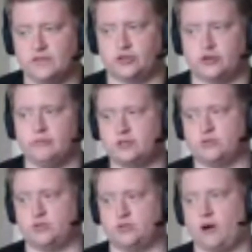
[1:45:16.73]
the 2
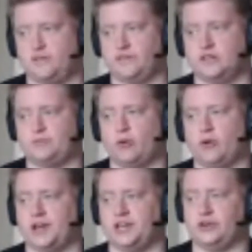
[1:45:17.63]
missiles go off at this
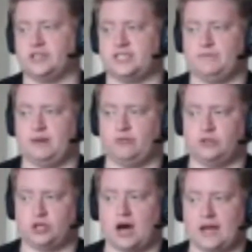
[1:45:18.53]
point. You can see
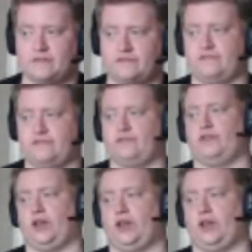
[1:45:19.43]
people dive
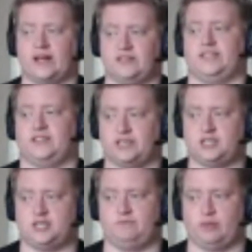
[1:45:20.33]
like crazy. The
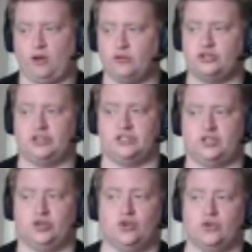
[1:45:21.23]
explosion
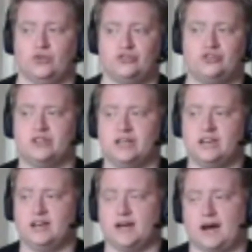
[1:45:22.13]
is huge.
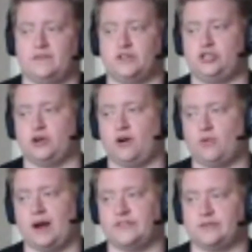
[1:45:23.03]
The
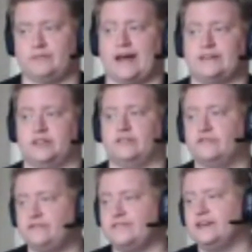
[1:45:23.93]
shockwave is
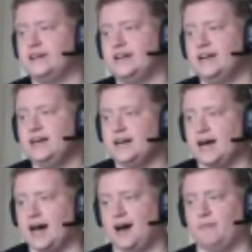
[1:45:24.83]
massive.
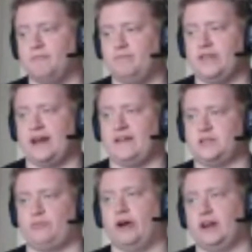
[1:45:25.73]
And at
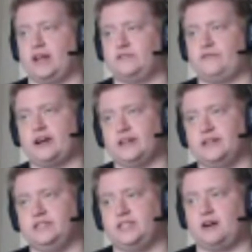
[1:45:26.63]
this point, like
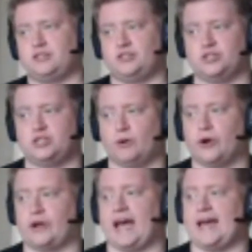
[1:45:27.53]
fucking dust and
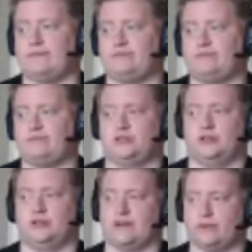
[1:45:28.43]
smoke
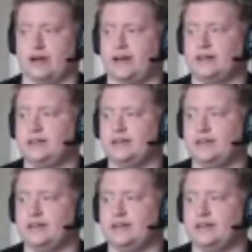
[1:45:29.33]
absolutely everywhere.